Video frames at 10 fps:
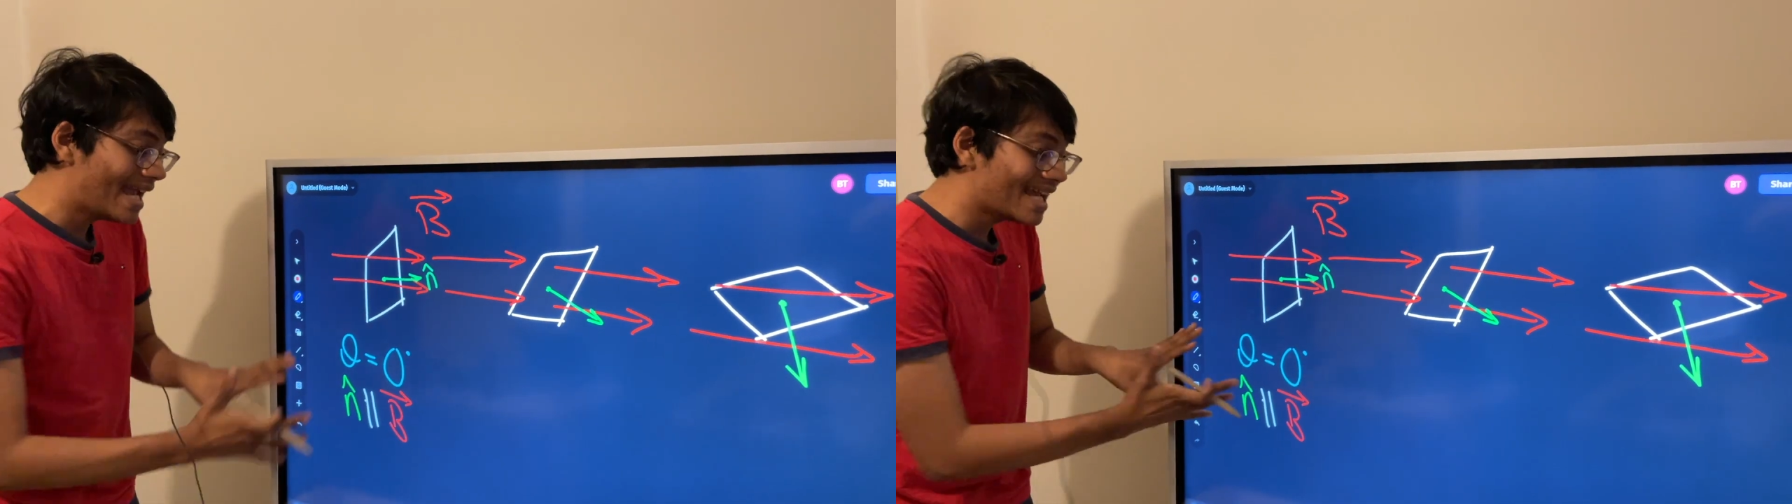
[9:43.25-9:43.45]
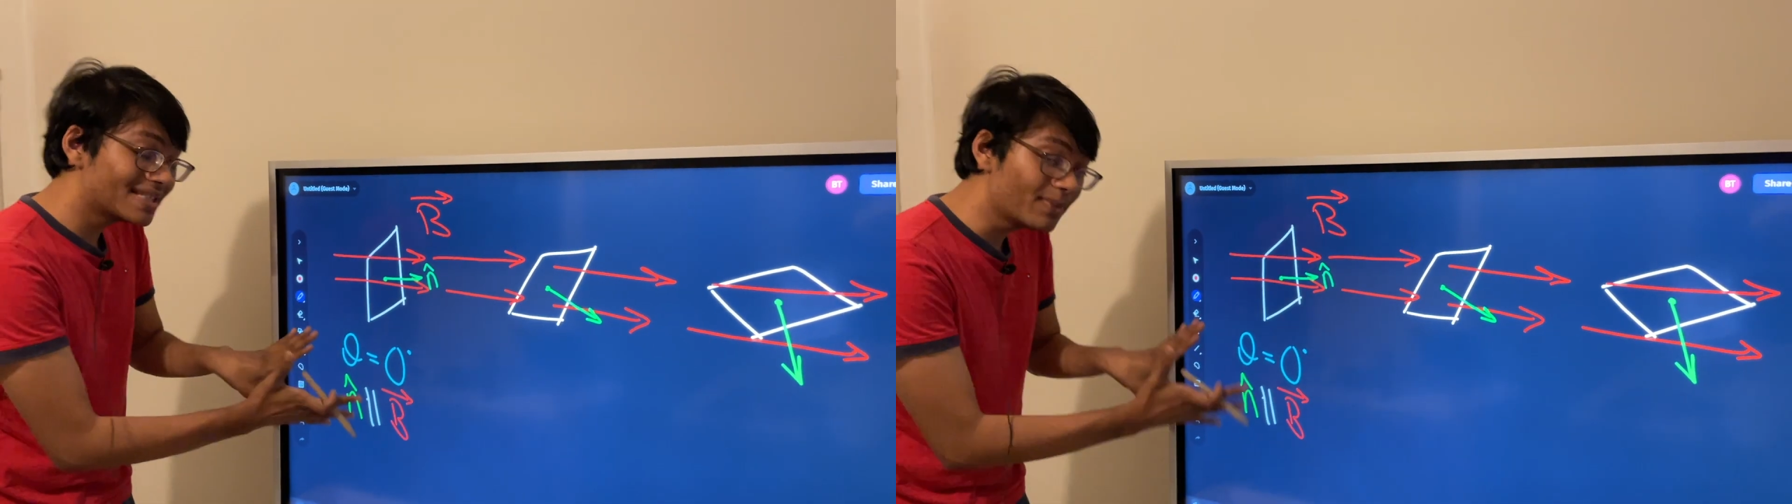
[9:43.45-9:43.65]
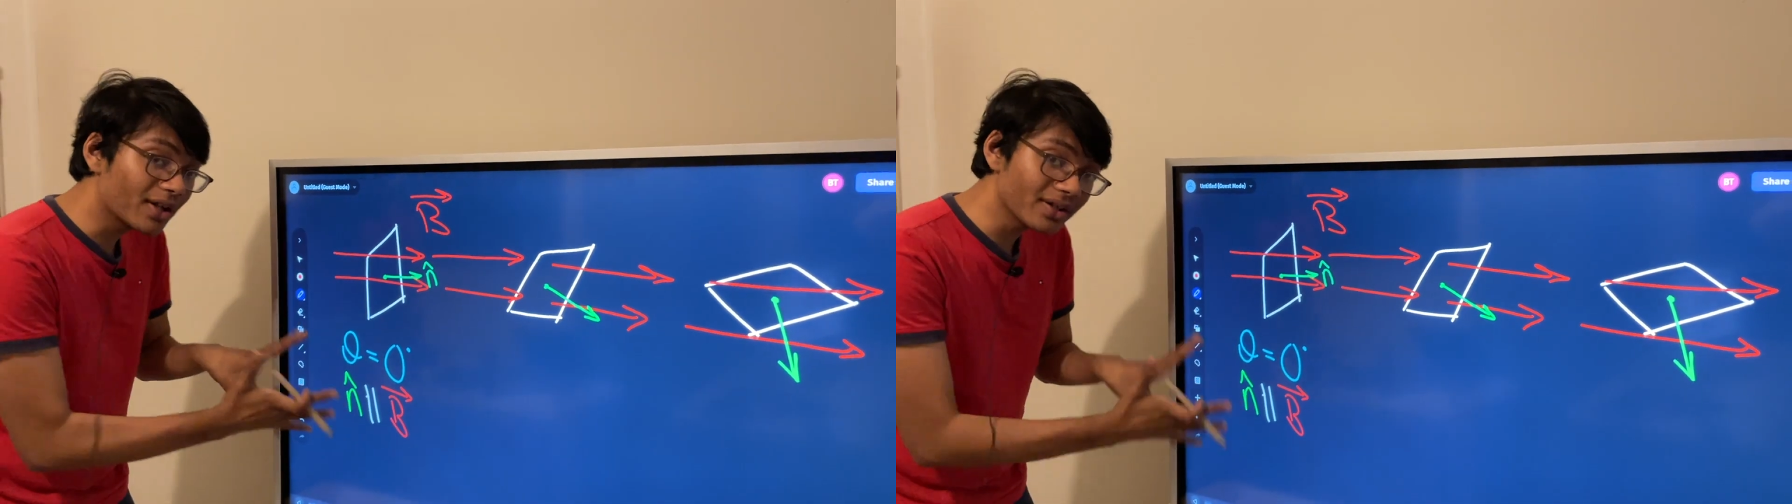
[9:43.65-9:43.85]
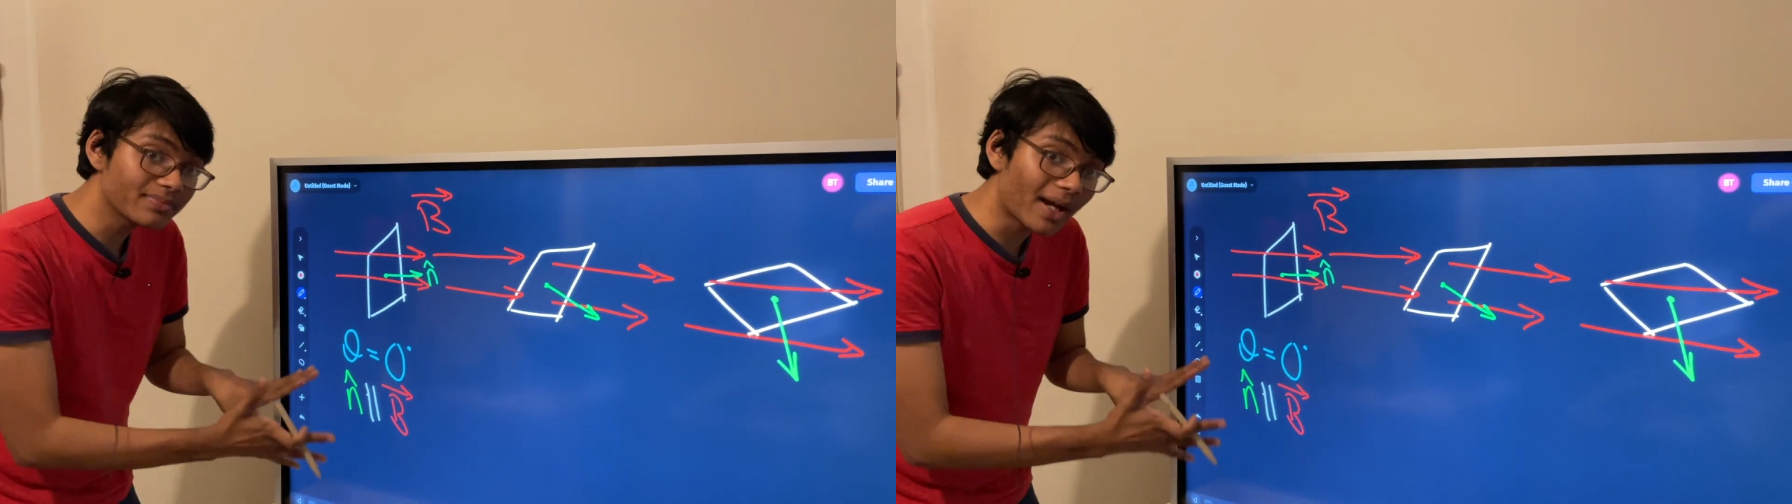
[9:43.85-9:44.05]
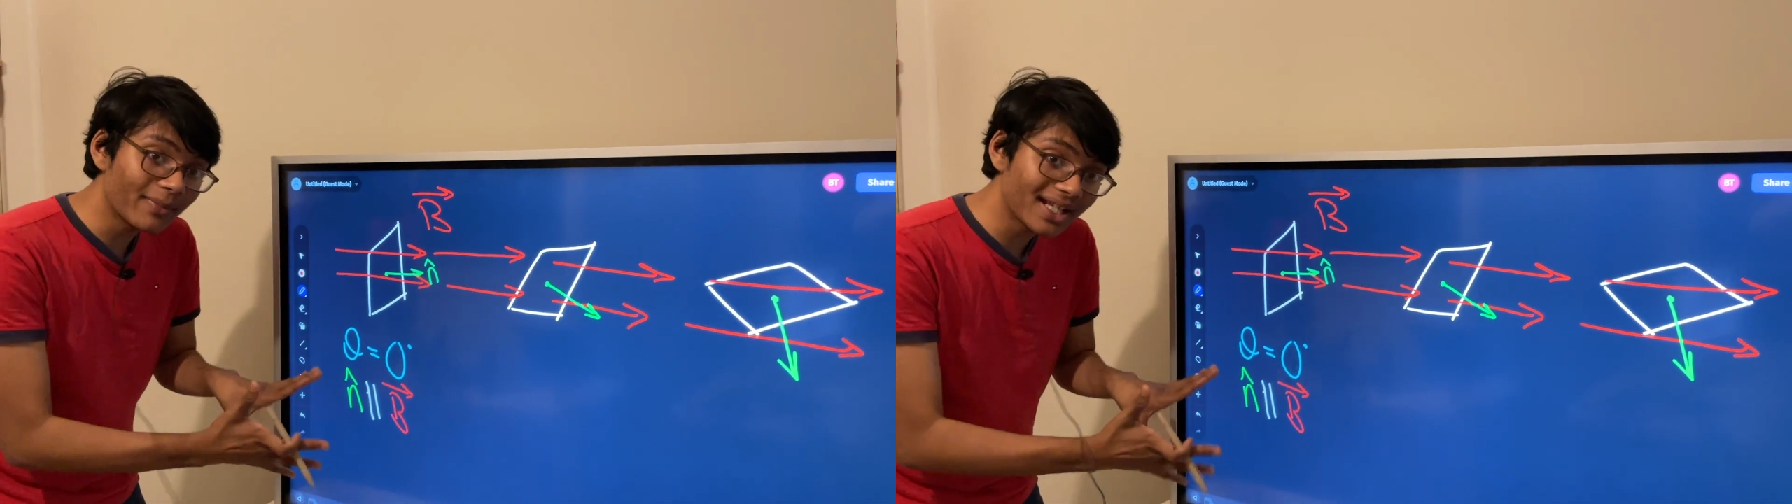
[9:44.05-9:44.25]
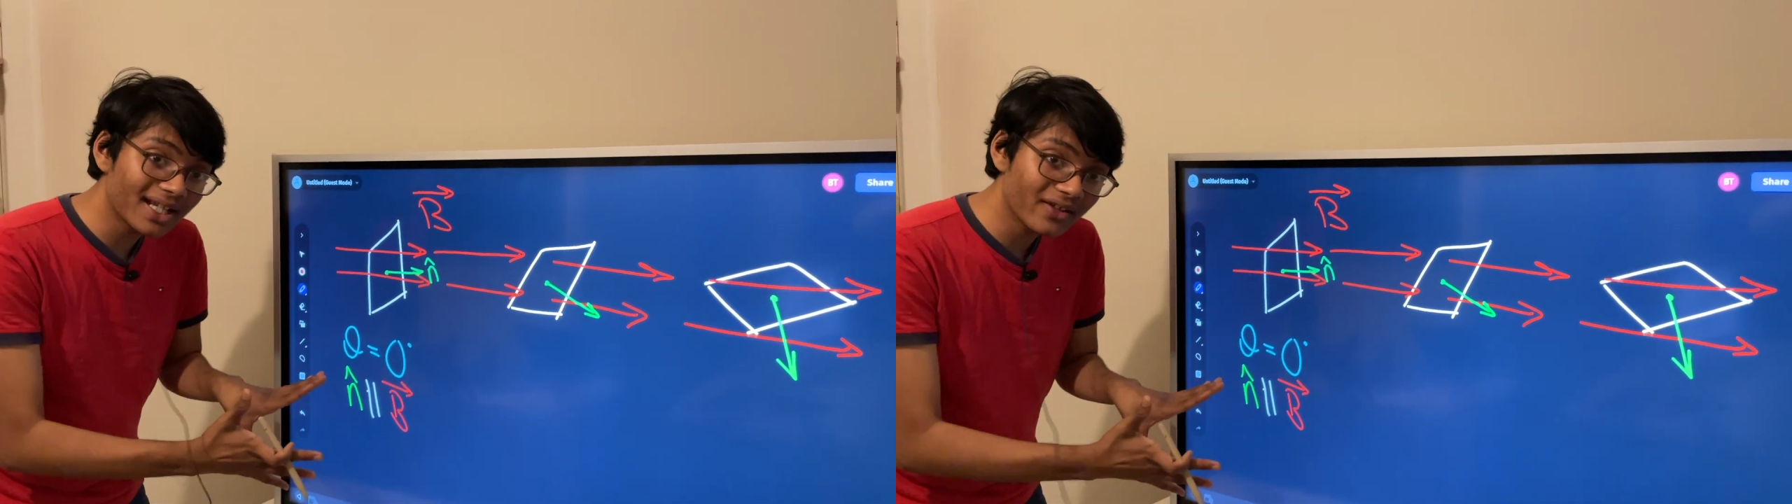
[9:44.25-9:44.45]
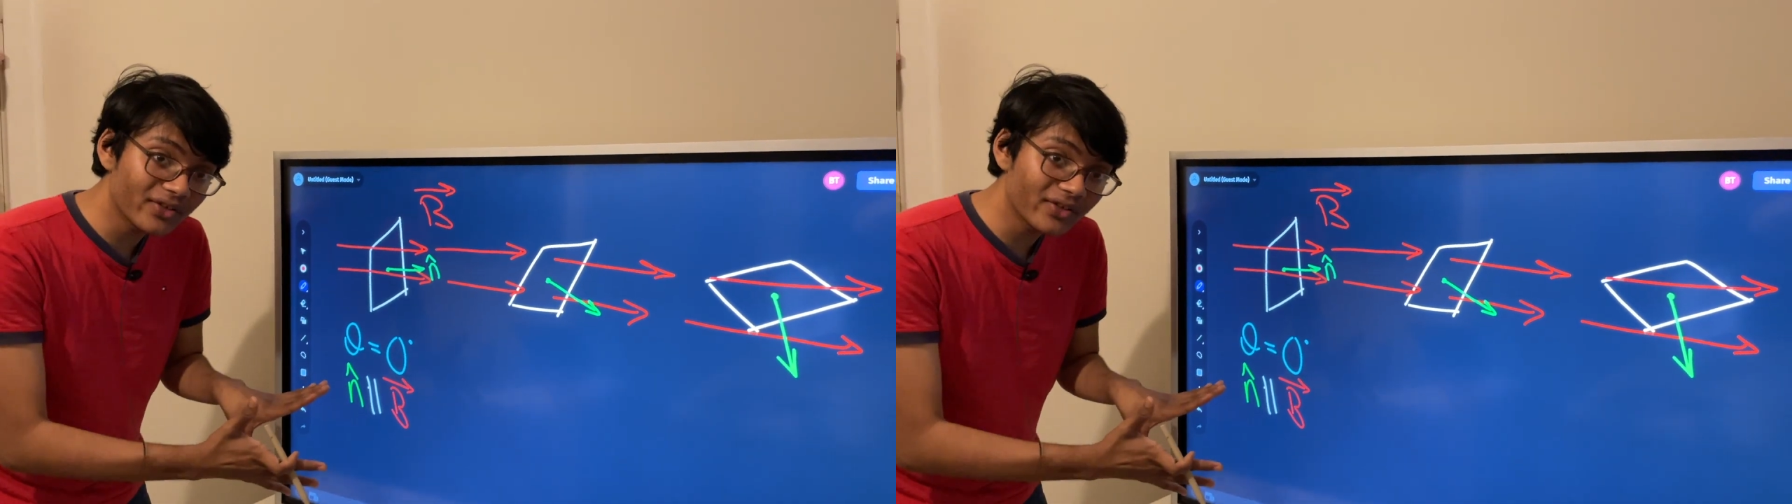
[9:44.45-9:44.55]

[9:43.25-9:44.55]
It's because my magnetic